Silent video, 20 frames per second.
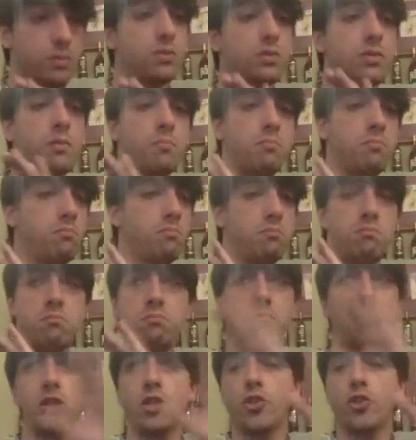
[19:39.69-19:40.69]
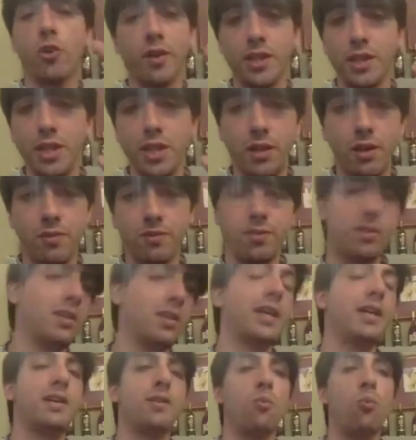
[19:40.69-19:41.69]
the majority of
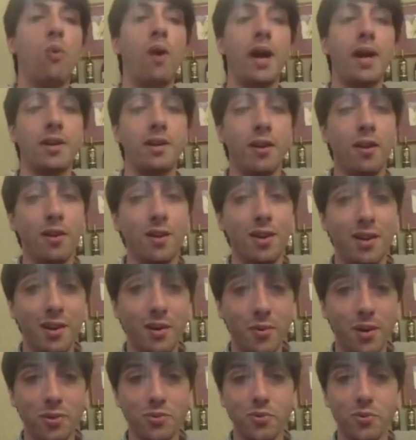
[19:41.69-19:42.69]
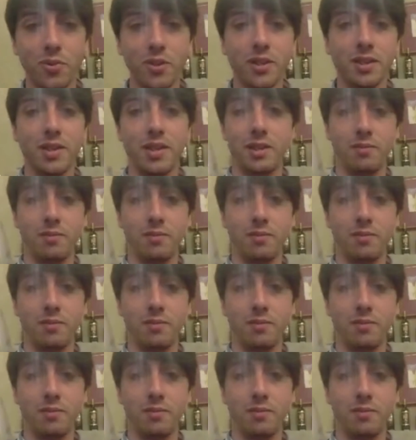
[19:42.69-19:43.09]
like wine uh, around the world.